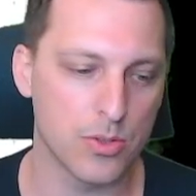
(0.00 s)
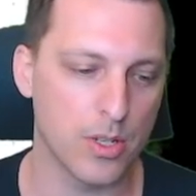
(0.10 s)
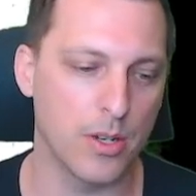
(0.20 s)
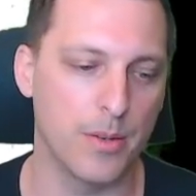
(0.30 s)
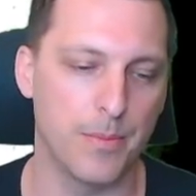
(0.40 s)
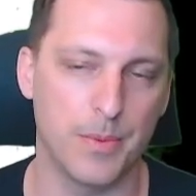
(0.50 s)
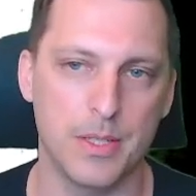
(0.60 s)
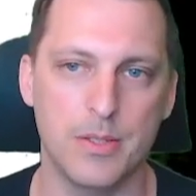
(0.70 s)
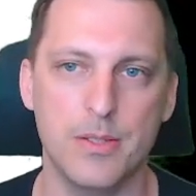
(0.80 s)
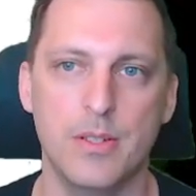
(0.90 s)
So
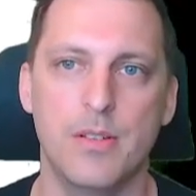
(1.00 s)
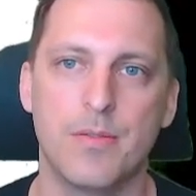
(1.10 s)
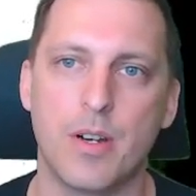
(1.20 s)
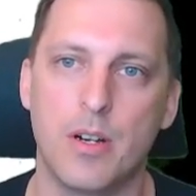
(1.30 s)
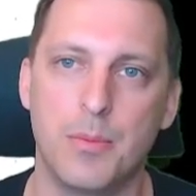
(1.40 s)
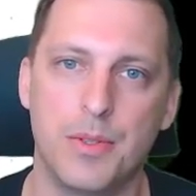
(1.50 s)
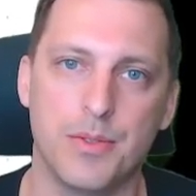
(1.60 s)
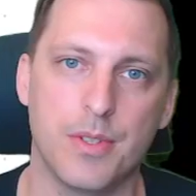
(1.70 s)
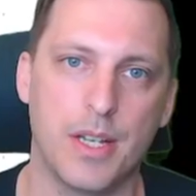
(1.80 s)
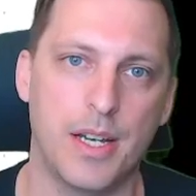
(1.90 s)
this is an
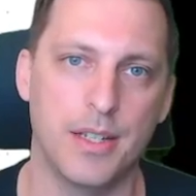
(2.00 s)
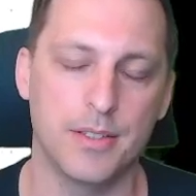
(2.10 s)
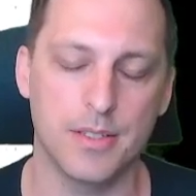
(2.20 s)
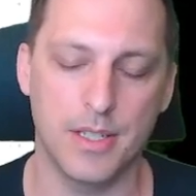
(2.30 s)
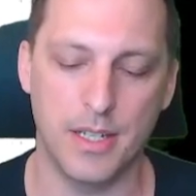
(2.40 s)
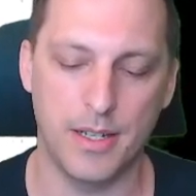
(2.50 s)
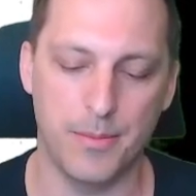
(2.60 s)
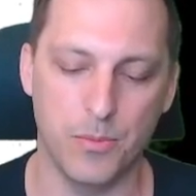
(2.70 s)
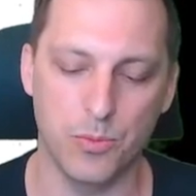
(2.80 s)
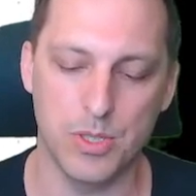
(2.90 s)
environment that
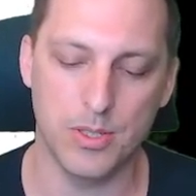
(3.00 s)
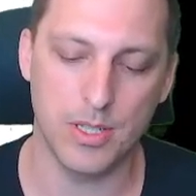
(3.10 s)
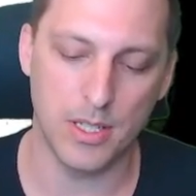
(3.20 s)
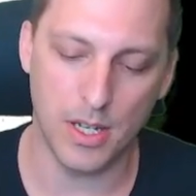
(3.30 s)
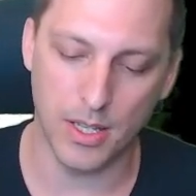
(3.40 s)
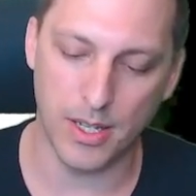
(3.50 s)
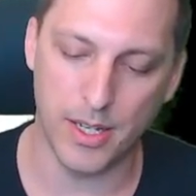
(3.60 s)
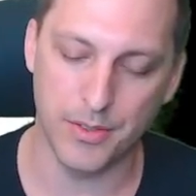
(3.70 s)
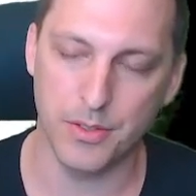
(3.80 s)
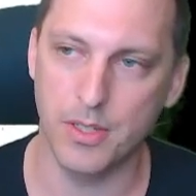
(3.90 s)
um, we see a lot.